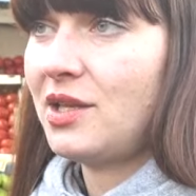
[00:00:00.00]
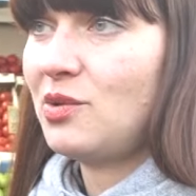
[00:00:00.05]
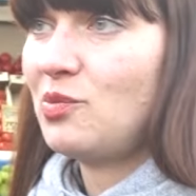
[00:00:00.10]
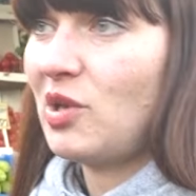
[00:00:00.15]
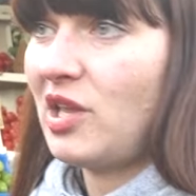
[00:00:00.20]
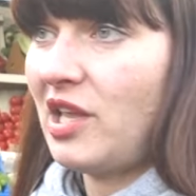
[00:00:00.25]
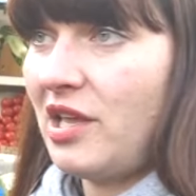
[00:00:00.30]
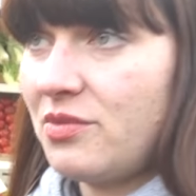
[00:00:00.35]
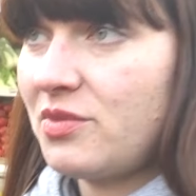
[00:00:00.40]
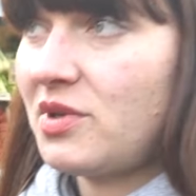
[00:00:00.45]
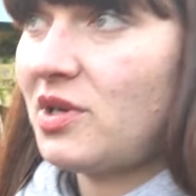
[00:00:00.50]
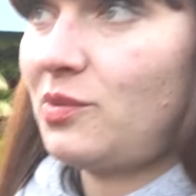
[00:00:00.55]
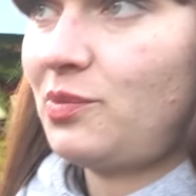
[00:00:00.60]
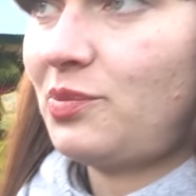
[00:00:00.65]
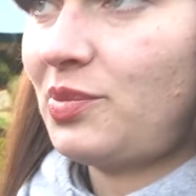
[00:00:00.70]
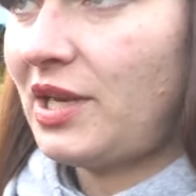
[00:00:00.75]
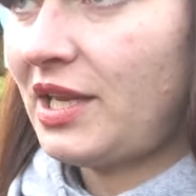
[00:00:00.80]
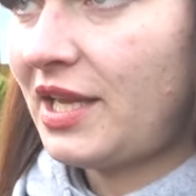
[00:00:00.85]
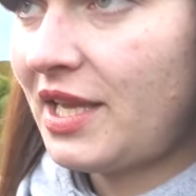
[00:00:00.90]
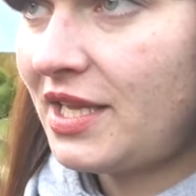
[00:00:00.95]
it became
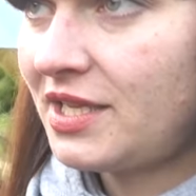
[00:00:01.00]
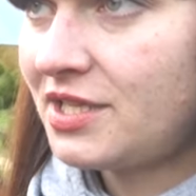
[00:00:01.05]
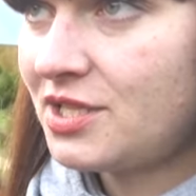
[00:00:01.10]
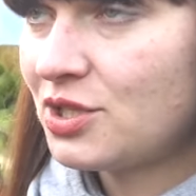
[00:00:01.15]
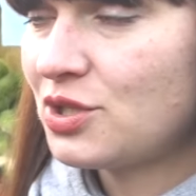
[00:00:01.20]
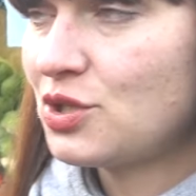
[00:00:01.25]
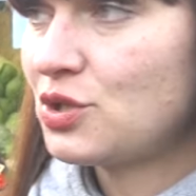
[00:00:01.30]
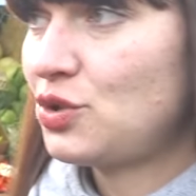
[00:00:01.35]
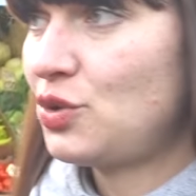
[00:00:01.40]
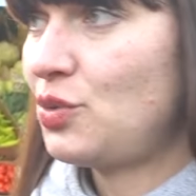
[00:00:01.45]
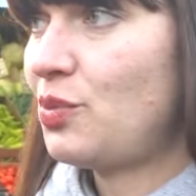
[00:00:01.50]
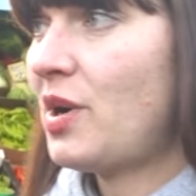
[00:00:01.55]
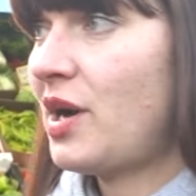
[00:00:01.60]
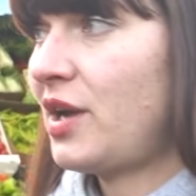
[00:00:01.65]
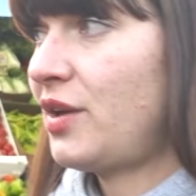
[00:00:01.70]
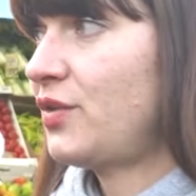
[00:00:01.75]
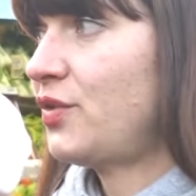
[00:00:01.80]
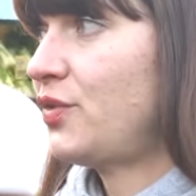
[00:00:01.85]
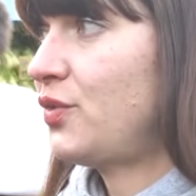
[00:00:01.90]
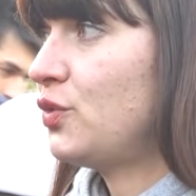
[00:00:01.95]
complicated to
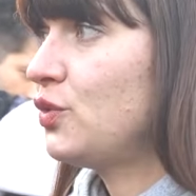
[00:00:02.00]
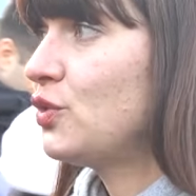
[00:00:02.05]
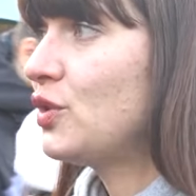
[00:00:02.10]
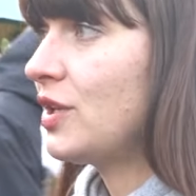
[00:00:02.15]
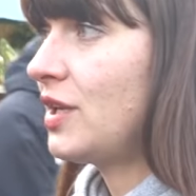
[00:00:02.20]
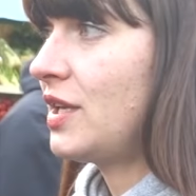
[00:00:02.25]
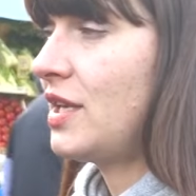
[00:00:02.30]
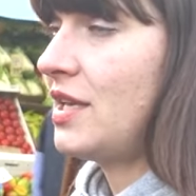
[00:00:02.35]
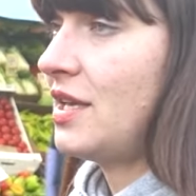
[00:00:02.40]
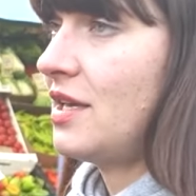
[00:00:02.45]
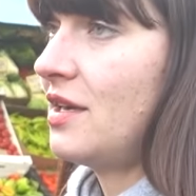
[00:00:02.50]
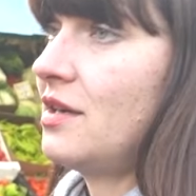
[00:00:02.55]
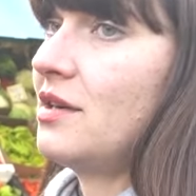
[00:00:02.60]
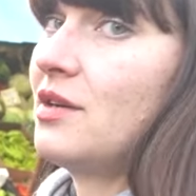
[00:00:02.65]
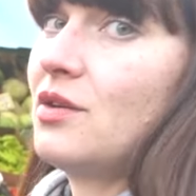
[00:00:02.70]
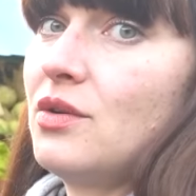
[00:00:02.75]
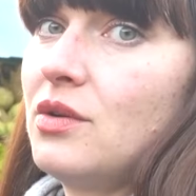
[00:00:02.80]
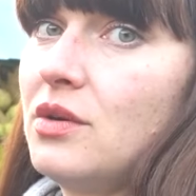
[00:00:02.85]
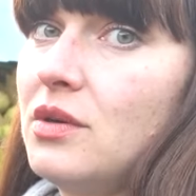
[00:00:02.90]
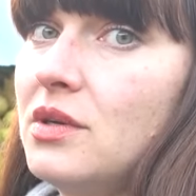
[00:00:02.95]
buy food
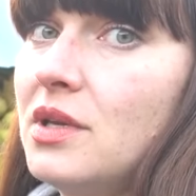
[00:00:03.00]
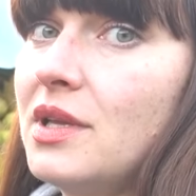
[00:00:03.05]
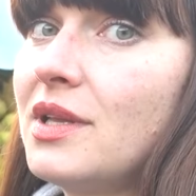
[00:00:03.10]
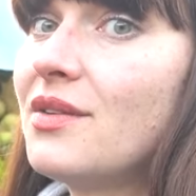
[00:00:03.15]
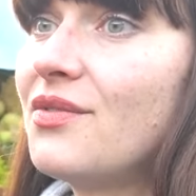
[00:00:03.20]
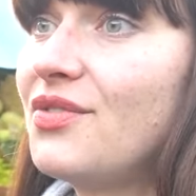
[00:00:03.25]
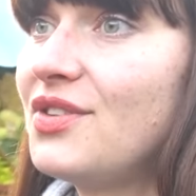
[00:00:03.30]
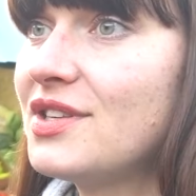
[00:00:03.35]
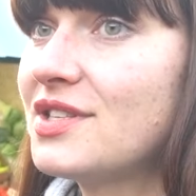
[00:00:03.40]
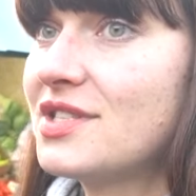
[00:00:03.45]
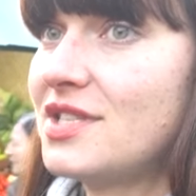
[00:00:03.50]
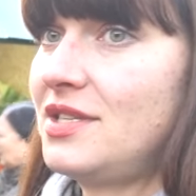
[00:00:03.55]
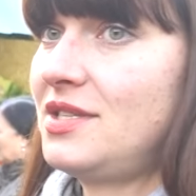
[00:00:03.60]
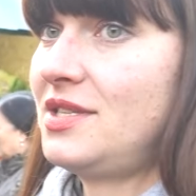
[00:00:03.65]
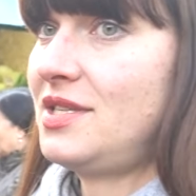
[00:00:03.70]
here in winter